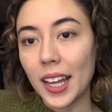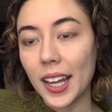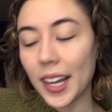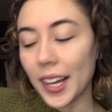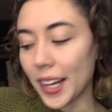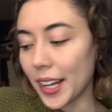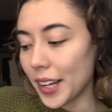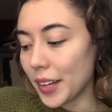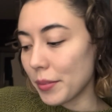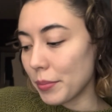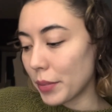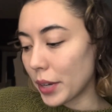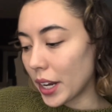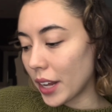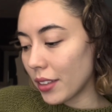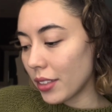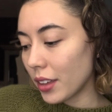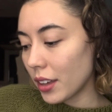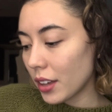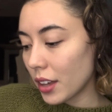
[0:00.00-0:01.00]
but I
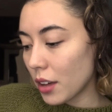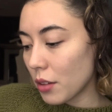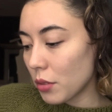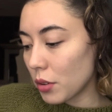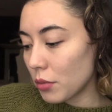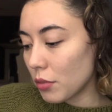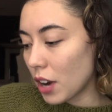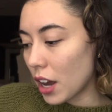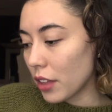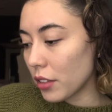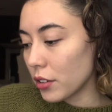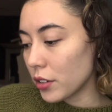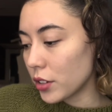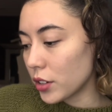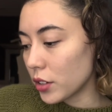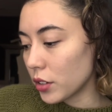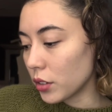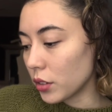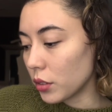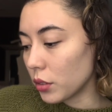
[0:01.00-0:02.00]
think I would rather
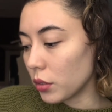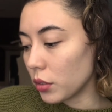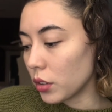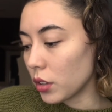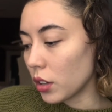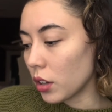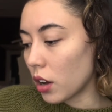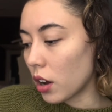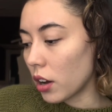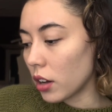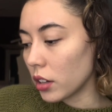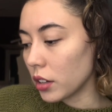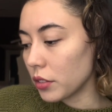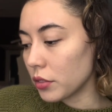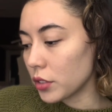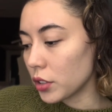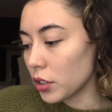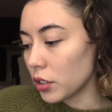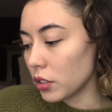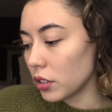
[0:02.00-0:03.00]
do the olive
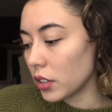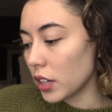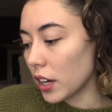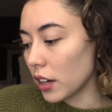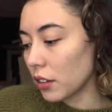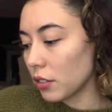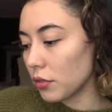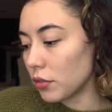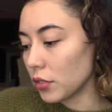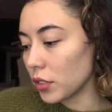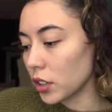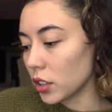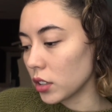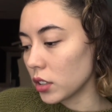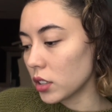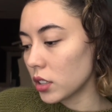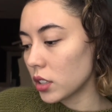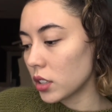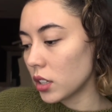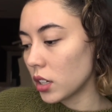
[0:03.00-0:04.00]
turtleneck
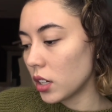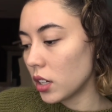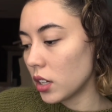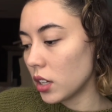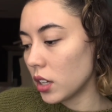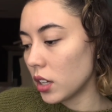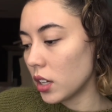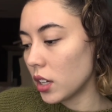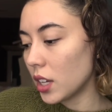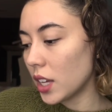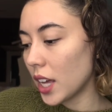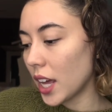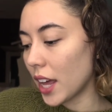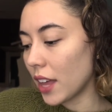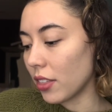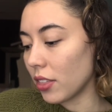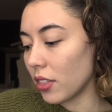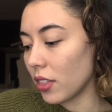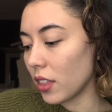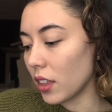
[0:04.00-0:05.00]
first
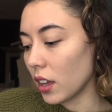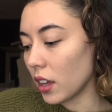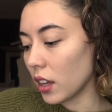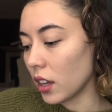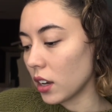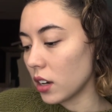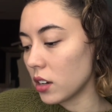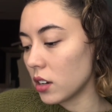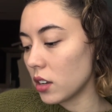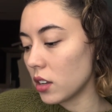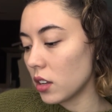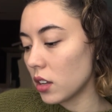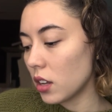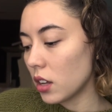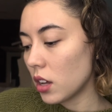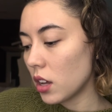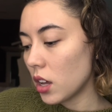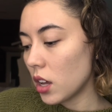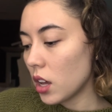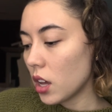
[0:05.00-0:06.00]
and then
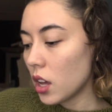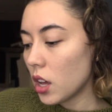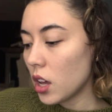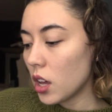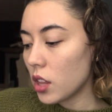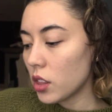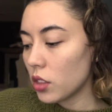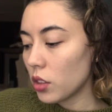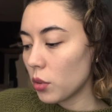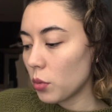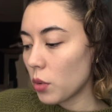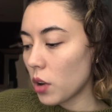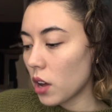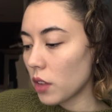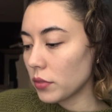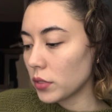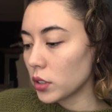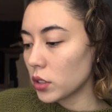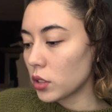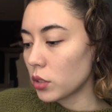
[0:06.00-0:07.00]
the
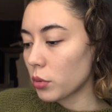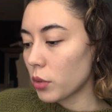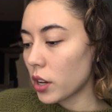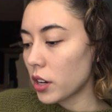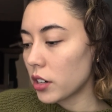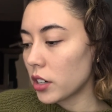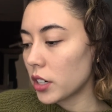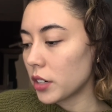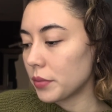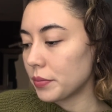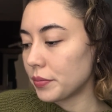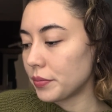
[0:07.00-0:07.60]
waffle sweater.